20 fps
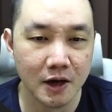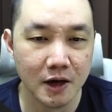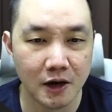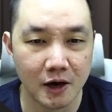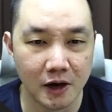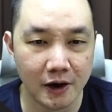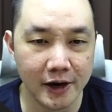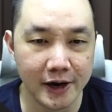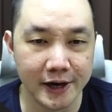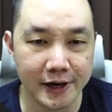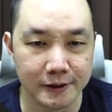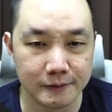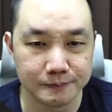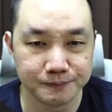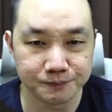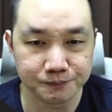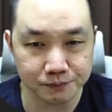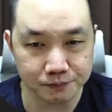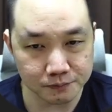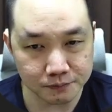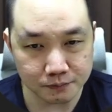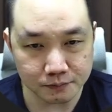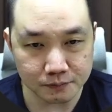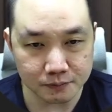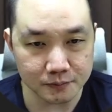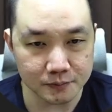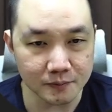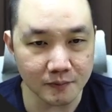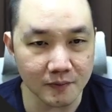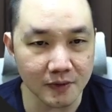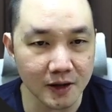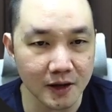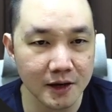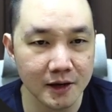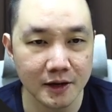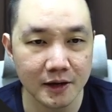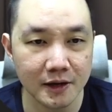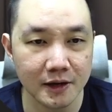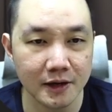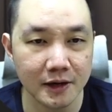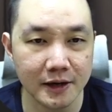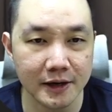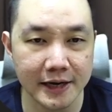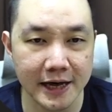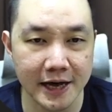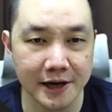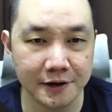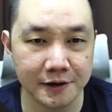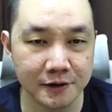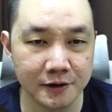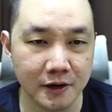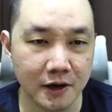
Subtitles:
All right. Then